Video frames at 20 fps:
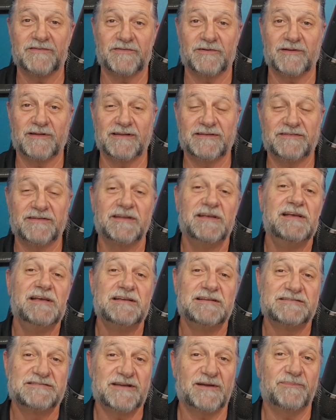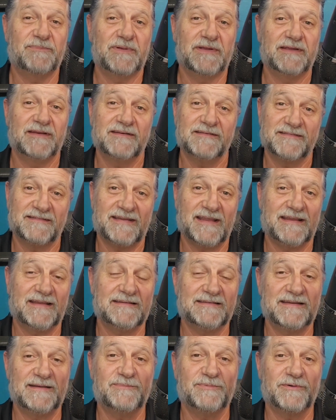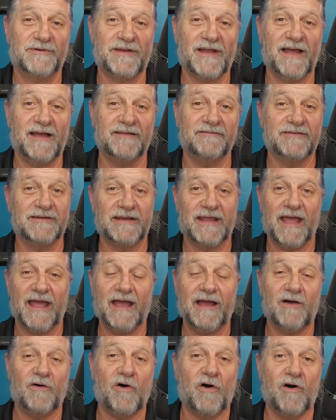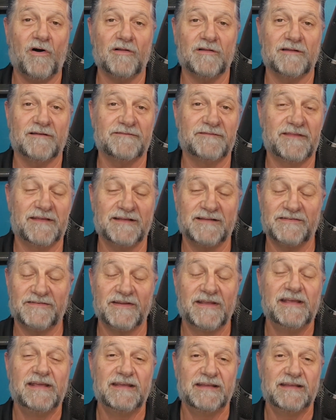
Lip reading: So let's jump in, take a deeper dive into how all of this